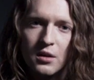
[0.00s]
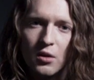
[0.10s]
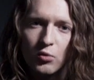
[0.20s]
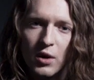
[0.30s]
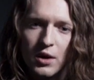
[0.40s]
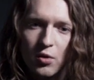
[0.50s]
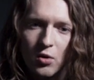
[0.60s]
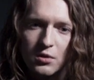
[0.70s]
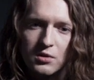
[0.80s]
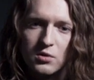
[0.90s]
a red
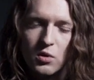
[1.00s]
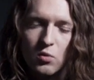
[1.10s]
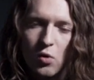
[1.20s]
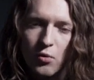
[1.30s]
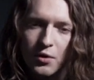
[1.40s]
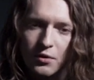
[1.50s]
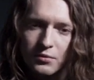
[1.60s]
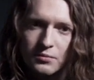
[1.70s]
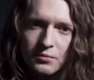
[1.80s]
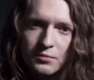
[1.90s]
horse with a warrior,
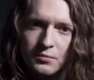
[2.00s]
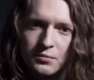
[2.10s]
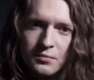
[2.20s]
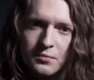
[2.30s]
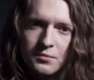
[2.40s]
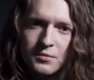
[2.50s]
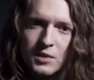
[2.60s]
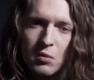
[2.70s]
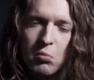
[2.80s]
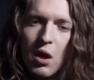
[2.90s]

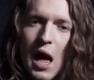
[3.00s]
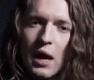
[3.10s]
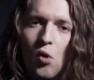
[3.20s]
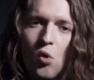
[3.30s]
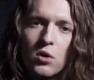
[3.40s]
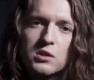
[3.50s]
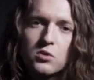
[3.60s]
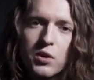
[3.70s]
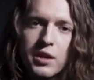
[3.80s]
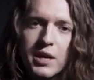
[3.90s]
a black
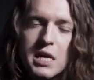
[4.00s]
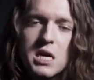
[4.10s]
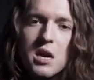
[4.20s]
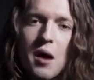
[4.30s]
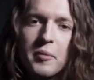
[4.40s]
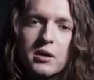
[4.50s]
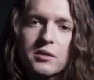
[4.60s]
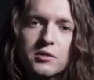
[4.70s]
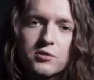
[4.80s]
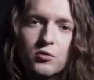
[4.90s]
horse with an economic
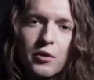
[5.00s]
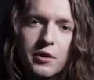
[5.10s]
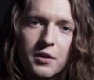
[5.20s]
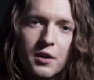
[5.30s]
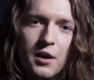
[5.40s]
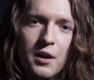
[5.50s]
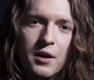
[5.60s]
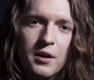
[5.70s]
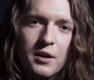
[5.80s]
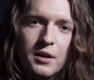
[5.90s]
destroyer,
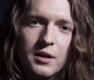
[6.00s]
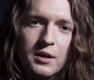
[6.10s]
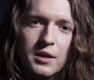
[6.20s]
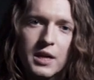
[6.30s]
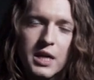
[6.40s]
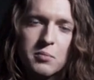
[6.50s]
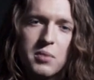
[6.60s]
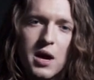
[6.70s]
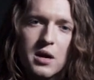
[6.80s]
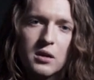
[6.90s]
and a
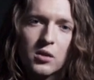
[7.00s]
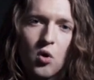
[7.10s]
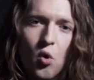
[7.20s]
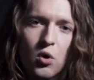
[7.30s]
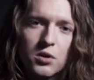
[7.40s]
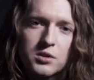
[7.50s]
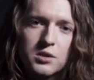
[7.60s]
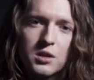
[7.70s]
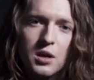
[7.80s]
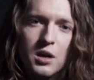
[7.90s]
pale
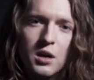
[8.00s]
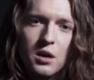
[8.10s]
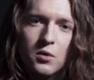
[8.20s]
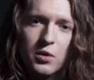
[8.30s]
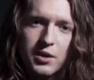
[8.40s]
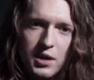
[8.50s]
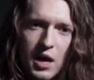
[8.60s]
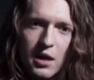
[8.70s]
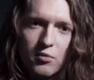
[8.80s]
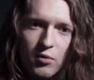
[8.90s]
horse with
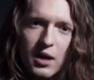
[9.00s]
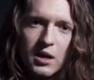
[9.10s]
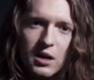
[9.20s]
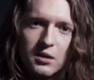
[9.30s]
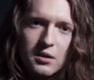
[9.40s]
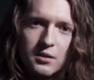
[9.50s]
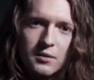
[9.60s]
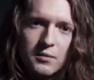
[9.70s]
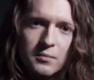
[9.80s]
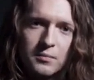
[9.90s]
death riding it.
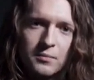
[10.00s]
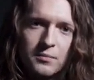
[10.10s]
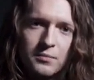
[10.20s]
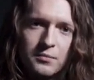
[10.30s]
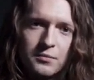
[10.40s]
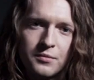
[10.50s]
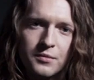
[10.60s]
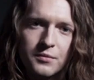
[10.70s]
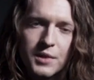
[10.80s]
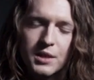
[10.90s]

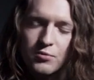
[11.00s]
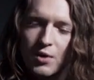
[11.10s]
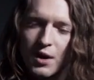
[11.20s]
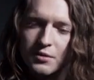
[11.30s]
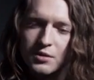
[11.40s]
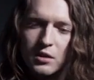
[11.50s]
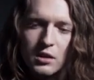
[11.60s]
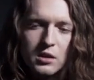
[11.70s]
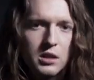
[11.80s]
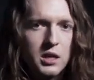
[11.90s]
These riders
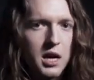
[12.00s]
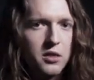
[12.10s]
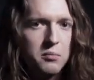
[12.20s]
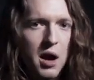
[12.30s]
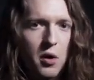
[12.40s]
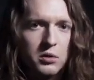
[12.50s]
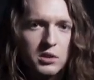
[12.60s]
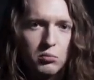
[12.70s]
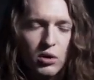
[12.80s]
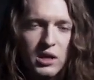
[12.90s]
clearly had the power
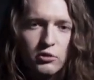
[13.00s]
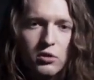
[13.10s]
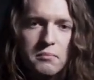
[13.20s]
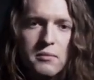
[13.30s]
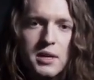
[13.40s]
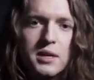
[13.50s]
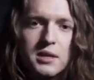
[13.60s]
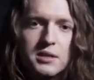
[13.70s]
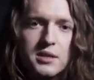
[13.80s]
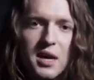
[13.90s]
to bring
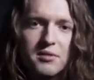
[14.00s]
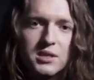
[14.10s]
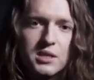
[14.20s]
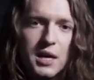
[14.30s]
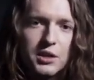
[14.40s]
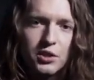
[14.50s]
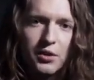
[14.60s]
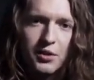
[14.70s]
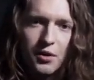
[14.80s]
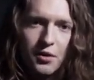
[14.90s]
tremendous devastation
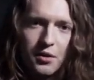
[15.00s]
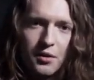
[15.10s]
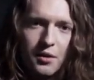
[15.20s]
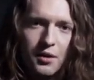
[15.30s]
on the earth.